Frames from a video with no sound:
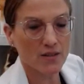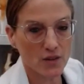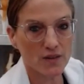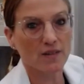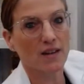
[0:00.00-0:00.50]
So
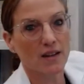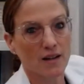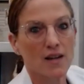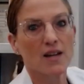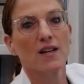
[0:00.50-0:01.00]
this is like
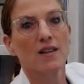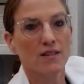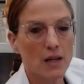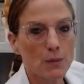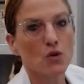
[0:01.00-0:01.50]
this
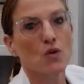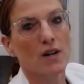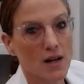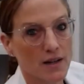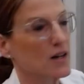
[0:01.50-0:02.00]
keeps going
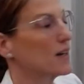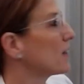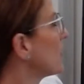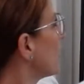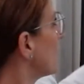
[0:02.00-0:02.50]
on and on
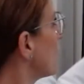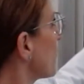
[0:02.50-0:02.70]
and on.